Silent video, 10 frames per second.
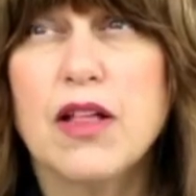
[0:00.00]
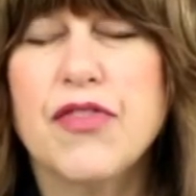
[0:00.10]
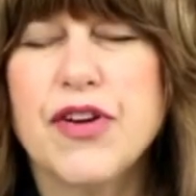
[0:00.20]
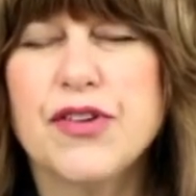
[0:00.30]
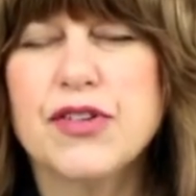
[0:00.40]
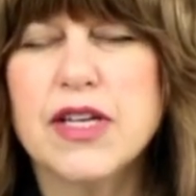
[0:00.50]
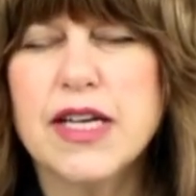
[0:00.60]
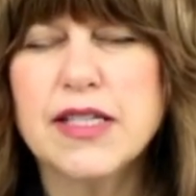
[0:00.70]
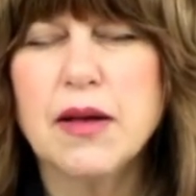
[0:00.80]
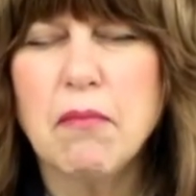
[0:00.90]
there
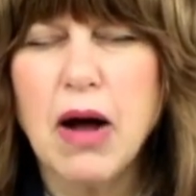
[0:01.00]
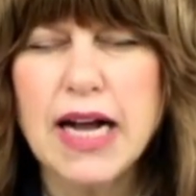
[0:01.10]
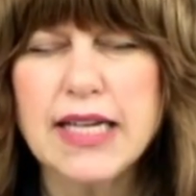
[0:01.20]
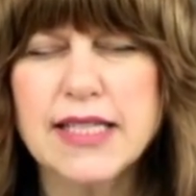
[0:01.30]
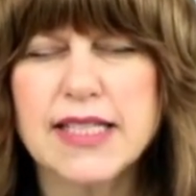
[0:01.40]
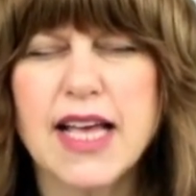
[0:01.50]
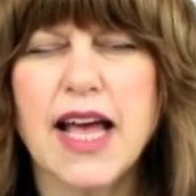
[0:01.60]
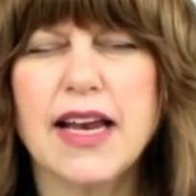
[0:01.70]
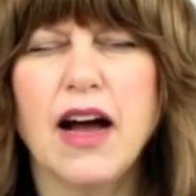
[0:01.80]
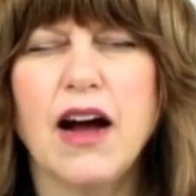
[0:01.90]
is a
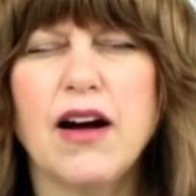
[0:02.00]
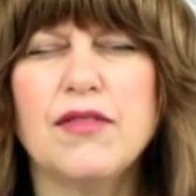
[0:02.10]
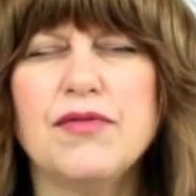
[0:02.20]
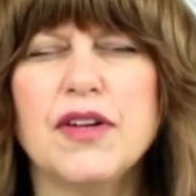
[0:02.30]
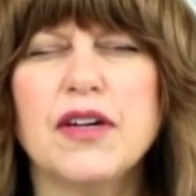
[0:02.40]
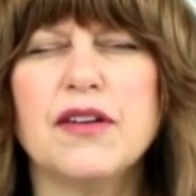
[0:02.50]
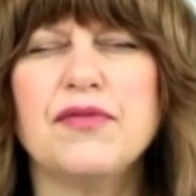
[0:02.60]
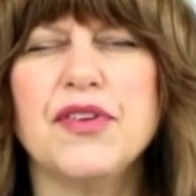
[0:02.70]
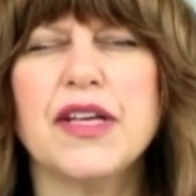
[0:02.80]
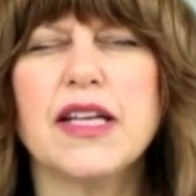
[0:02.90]
mindset of
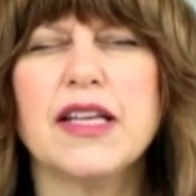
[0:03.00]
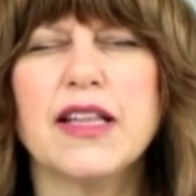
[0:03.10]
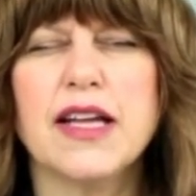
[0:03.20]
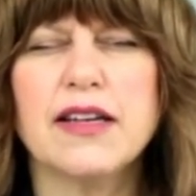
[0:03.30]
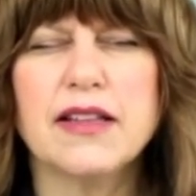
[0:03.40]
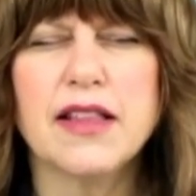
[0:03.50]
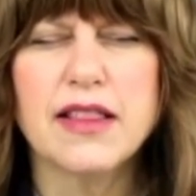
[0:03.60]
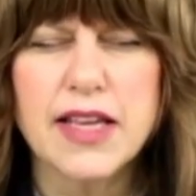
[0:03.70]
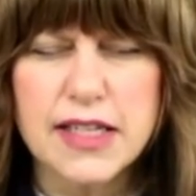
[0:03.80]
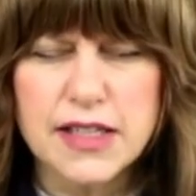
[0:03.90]
feeling that the
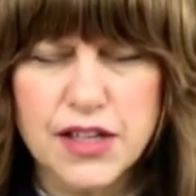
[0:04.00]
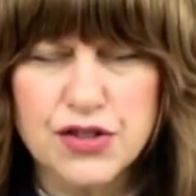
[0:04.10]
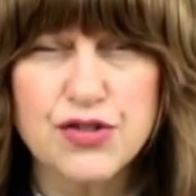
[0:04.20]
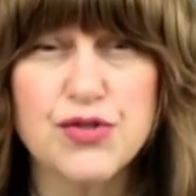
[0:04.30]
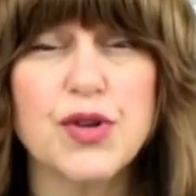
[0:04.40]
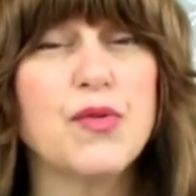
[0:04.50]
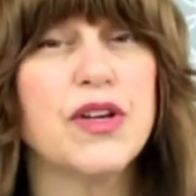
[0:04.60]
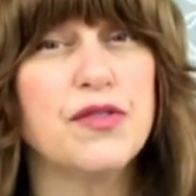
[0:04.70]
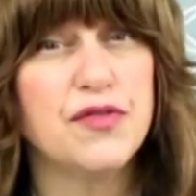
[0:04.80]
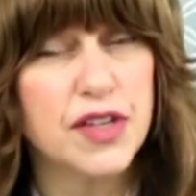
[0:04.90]
things that you're doing
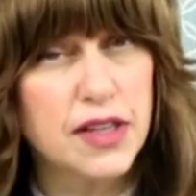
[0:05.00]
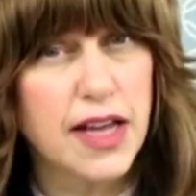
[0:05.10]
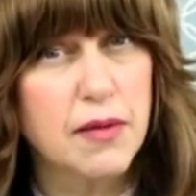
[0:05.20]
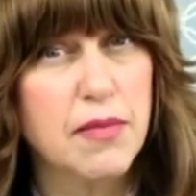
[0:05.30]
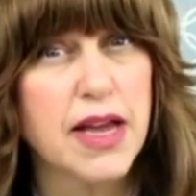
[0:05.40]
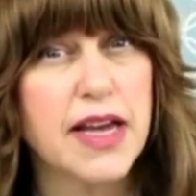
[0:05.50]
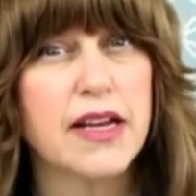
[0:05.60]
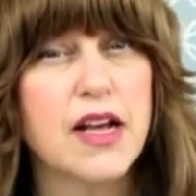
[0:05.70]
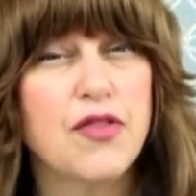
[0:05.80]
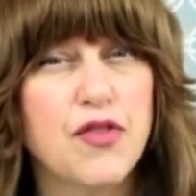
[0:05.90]
when you feel like a
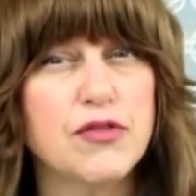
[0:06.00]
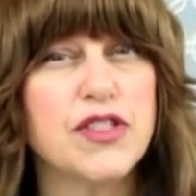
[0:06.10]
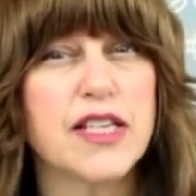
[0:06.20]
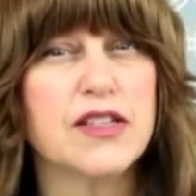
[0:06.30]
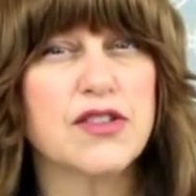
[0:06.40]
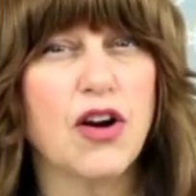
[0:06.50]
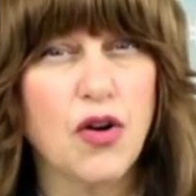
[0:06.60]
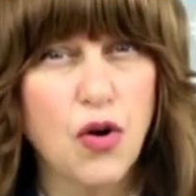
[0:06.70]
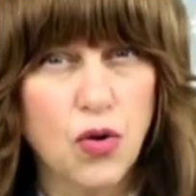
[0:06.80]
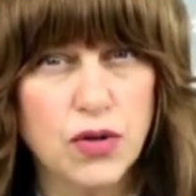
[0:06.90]
maid those things
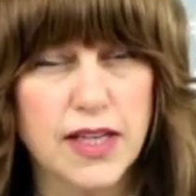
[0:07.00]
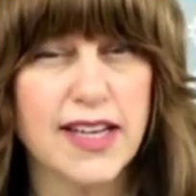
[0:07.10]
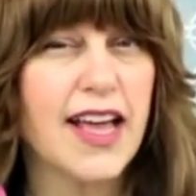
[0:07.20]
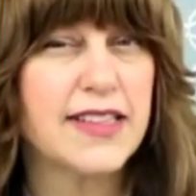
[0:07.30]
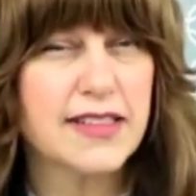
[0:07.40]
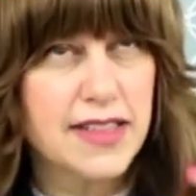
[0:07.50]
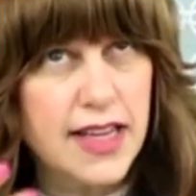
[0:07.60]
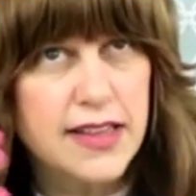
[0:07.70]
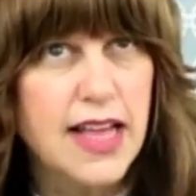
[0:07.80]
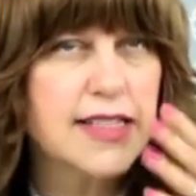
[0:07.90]
are holy and
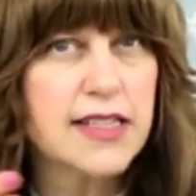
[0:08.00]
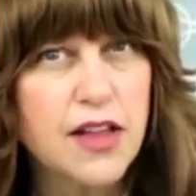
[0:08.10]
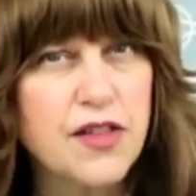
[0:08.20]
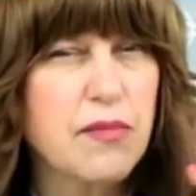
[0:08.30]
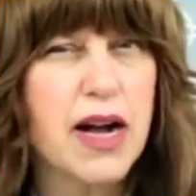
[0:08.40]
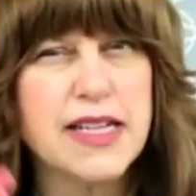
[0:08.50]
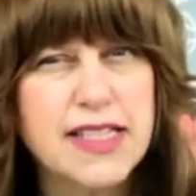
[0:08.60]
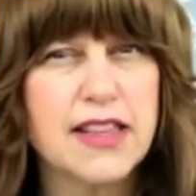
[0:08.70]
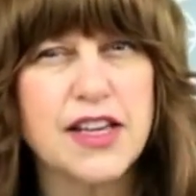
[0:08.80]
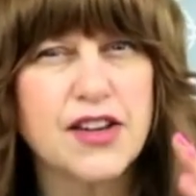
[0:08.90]
th- that's another
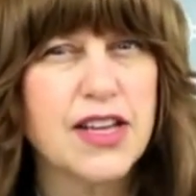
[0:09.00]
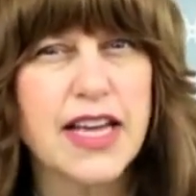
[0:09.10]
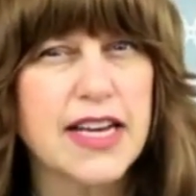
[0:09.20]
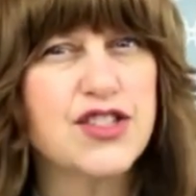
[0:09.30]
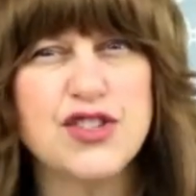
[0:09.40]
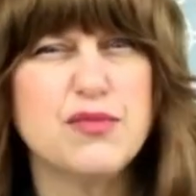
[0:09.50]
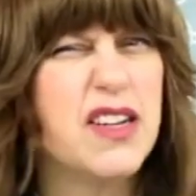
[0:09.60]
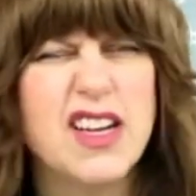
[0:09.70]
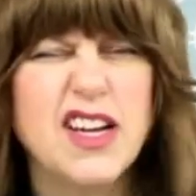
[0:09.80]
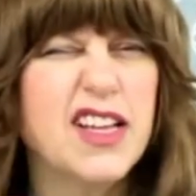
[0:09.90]
mindset that you can get into
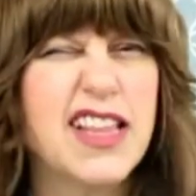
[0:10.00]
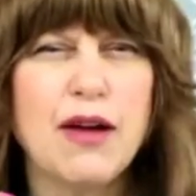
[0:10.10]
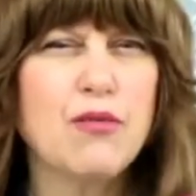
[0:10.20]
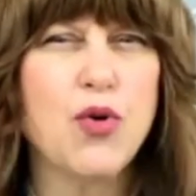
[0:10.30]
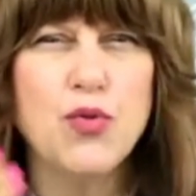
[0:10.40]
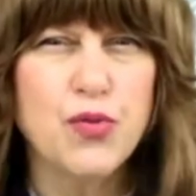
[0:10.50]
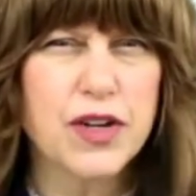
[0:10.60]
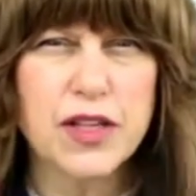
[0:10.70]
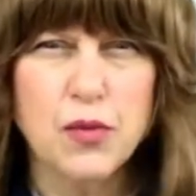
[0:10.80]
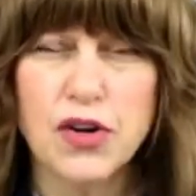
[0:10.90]
but that won't
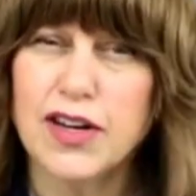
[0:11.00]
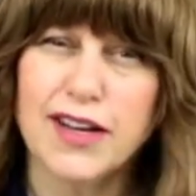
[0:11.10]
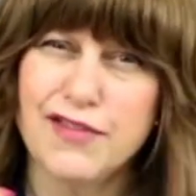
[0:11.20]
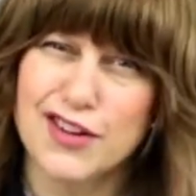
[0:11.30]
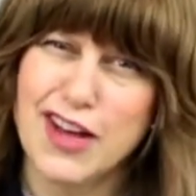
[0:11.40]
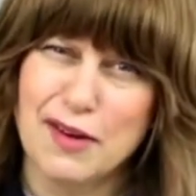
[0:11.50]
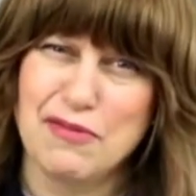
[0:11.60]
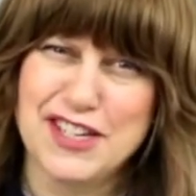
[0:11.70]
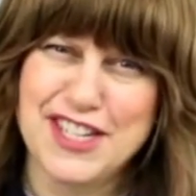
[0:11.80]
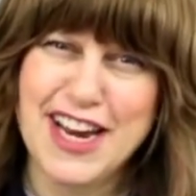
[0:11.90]
really work if you're not
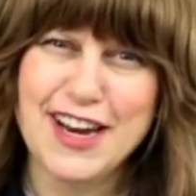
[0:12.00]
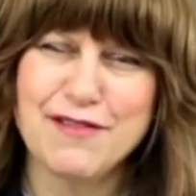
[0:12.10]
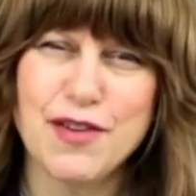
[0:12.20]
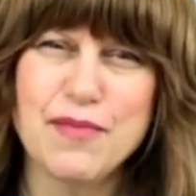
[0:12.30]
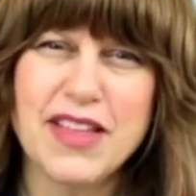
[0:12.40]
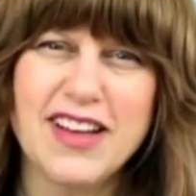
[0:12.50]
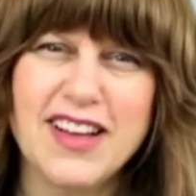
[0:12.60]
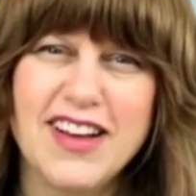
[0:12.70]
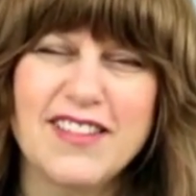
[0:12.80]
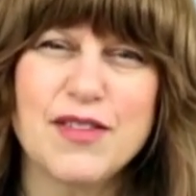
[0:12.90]
appreciated from the
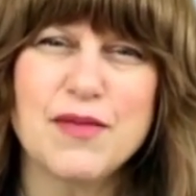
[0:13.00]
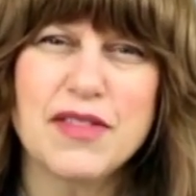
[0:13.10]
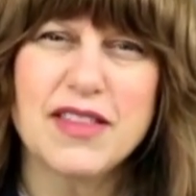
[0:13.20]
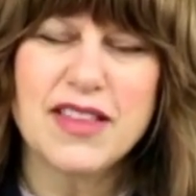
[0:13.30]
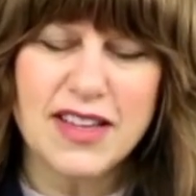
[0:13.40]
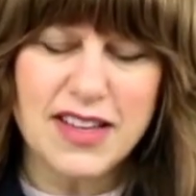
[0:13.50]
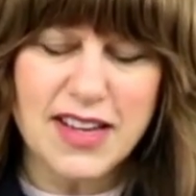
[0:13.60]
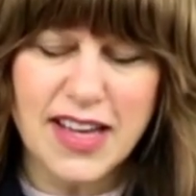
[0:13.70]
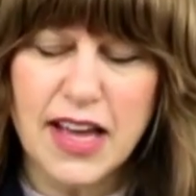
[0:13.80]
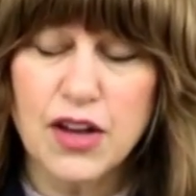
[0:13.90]
from
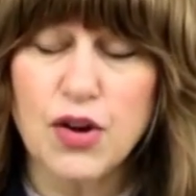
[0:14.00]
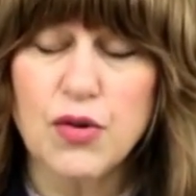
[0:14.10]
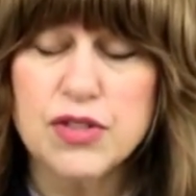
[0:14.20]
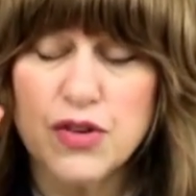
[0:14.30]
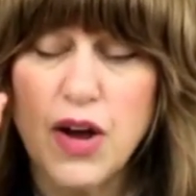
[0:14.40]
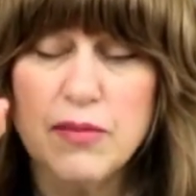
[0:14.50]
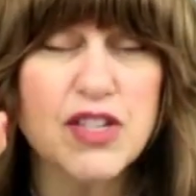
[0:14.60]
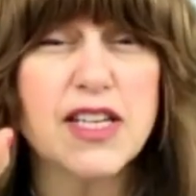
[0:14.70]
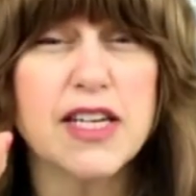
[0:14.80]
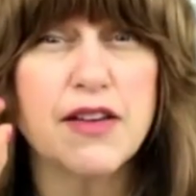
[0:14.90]
the uh, get-go so i'm
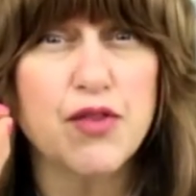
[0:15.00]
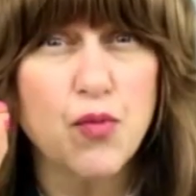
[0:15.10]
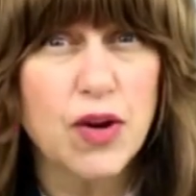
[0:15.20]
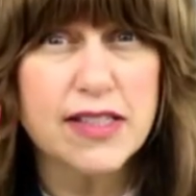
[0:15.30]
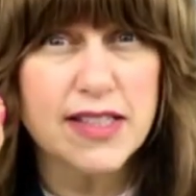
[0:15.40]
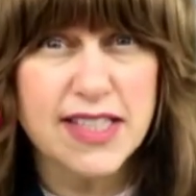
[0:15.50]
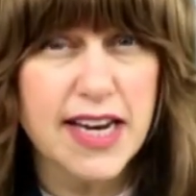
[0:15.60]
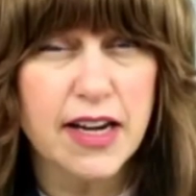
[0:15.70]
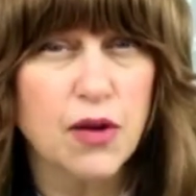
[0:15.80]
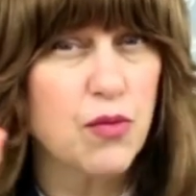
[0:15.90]
just going to give you one
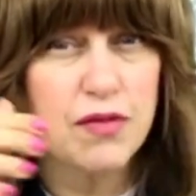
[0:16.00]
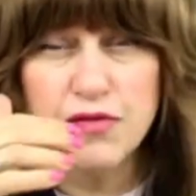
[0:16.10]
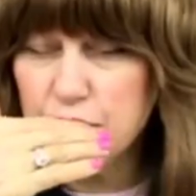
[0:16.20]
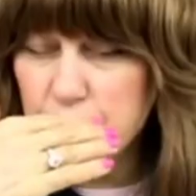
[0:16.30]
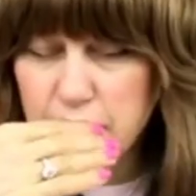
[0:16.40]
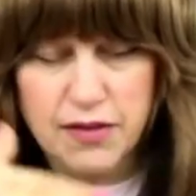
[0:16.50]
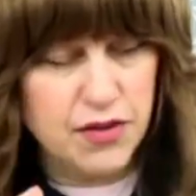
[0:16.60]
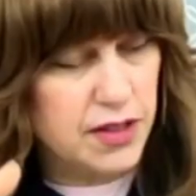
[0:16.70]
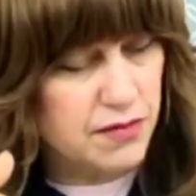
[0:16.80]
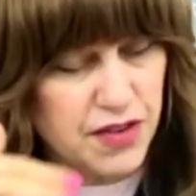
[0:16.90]
standing on one foot we
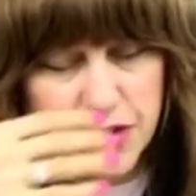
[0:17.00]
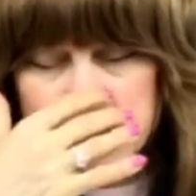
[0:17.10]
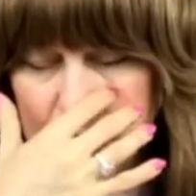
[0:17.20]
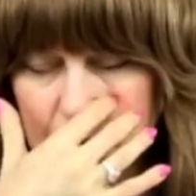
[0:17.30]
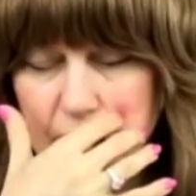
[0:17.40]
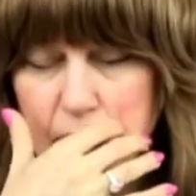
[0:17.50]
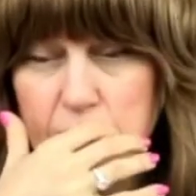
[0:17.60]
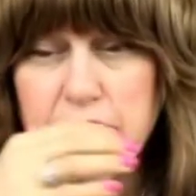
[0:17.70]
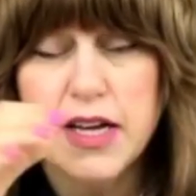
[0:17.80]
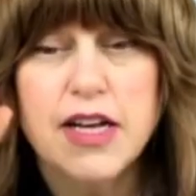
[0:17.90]
cover it very deeply
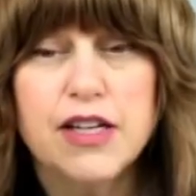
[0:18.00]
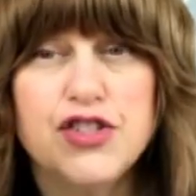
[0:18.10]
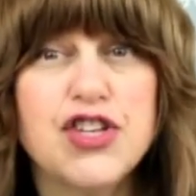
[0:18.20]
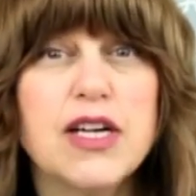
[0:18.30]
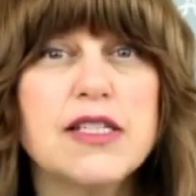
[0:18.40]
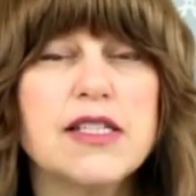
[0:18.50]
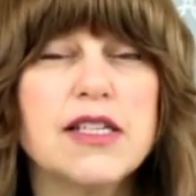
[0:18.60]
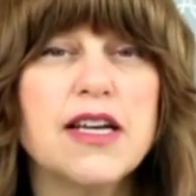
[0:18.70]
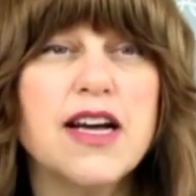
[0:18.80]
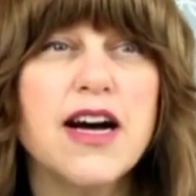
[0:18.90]
but
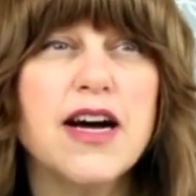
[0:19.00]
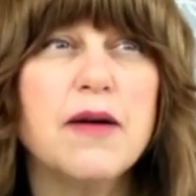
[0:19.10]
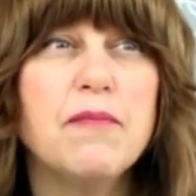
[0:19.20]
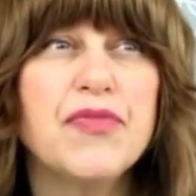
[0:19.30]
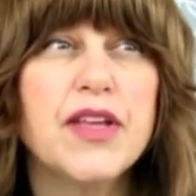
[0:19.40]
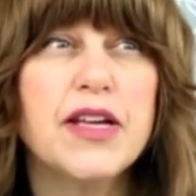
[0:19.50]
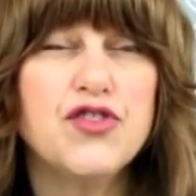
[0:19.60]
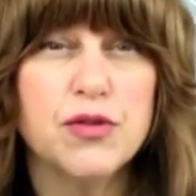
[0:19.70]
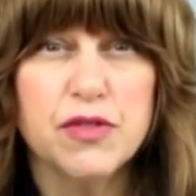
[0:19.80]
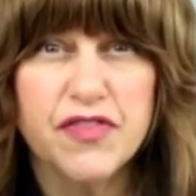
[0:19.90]
just um, in
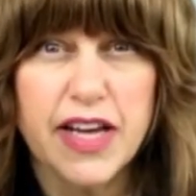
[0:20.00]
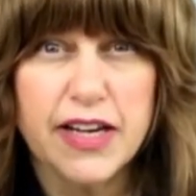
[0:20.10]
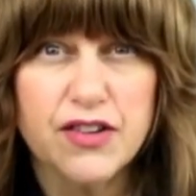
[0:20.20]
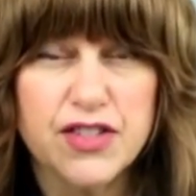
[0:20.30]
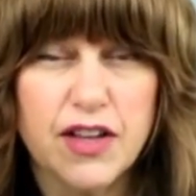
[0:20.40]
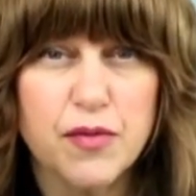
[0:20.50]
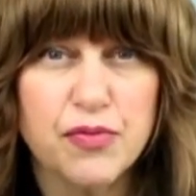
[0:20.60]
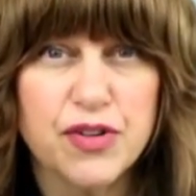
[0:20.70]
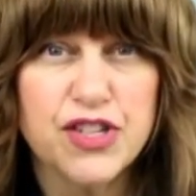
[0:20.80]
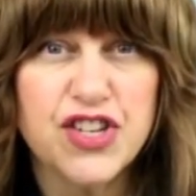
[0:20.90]
terms of getting yourself
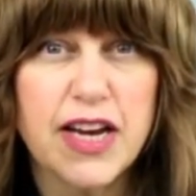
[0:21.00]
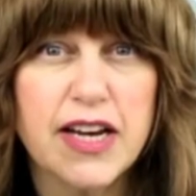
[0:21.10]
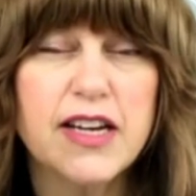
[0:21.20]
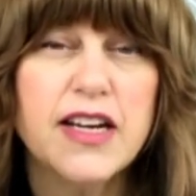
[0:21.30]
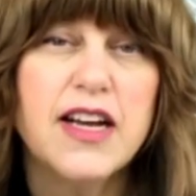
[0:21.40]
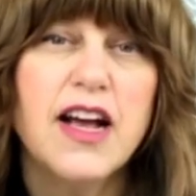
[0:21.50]
appreciated